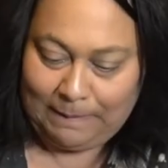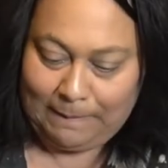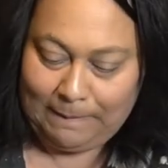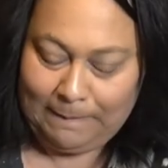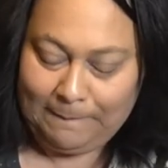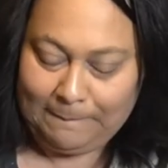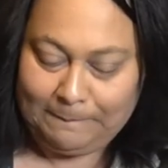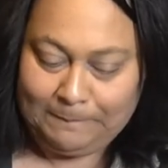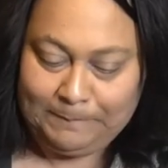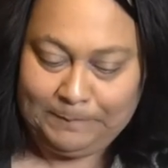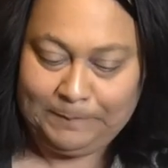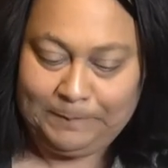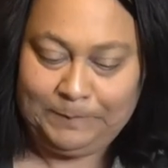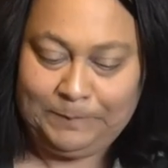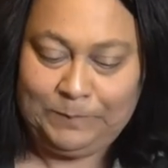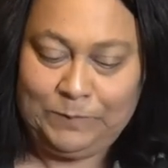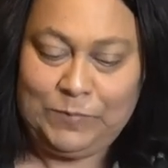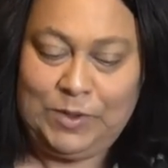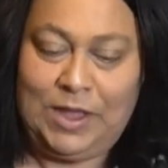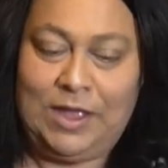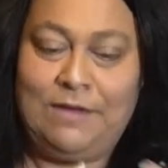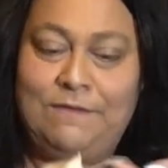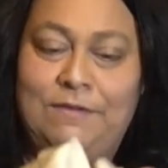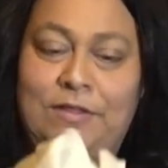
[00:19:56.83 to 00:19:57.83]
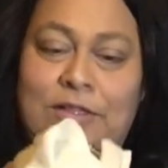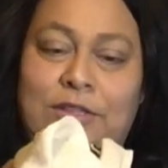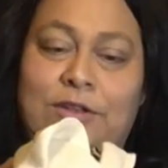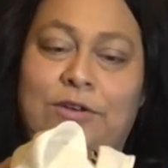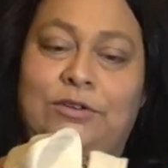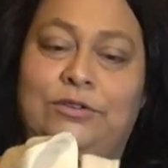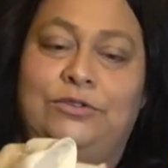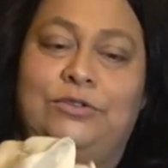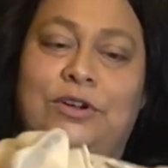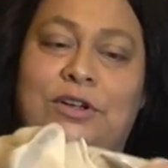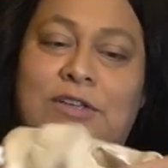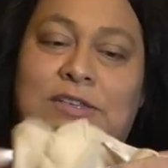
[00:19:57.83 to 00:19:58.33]
Oh, we have a little
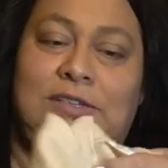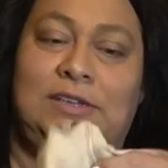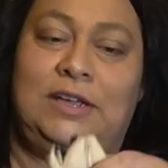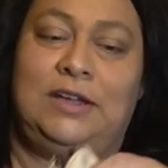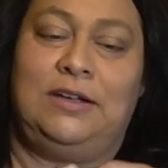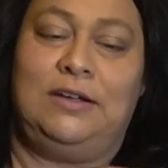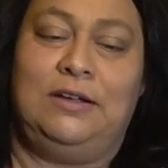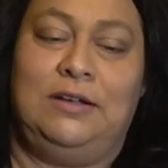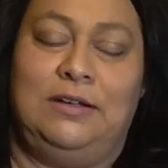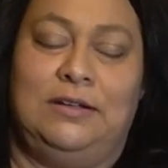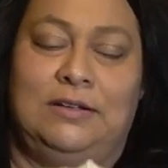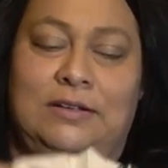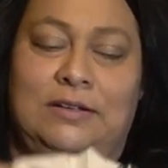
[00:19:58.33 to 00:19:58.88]
dress here. I